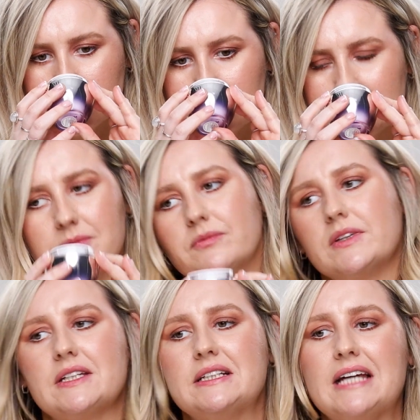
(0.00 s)
Ooh,
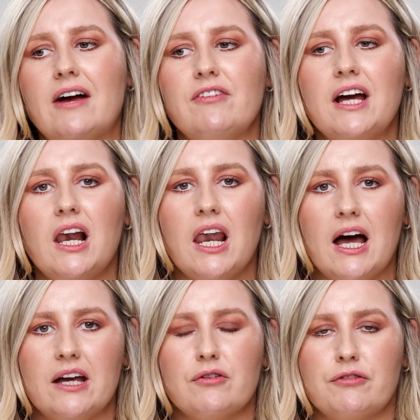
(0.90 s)
so there's definitely a
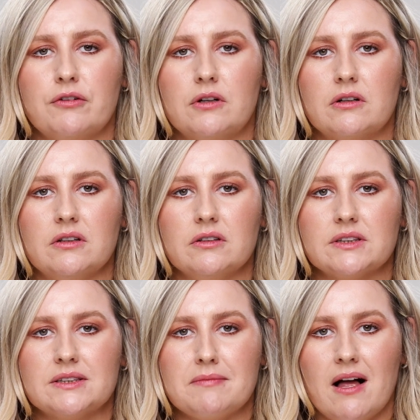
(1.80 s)
light floral
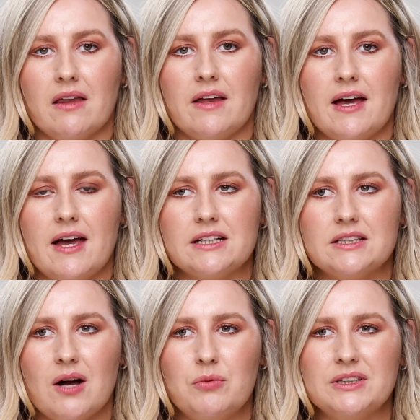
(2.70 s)
smell there.
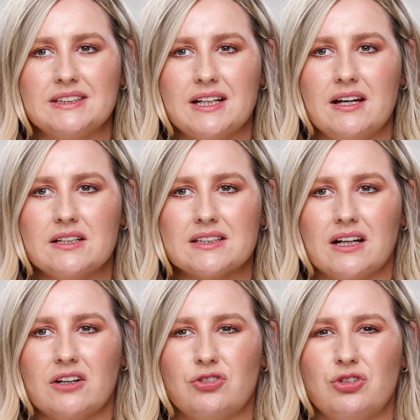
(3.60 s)
I would say it's
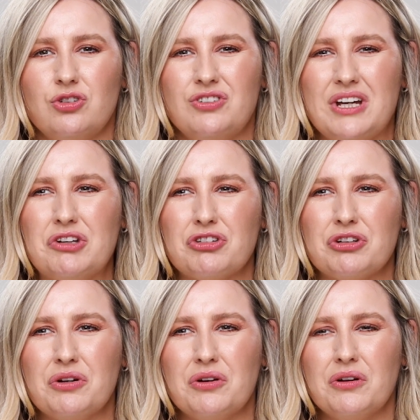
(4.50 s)
like a
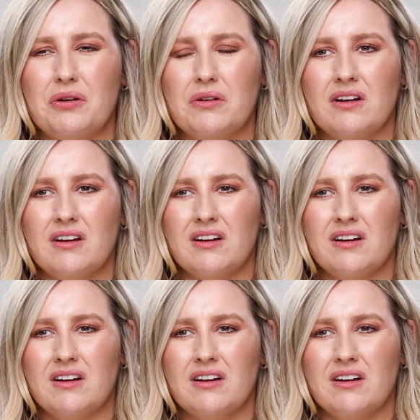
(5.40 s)
traditional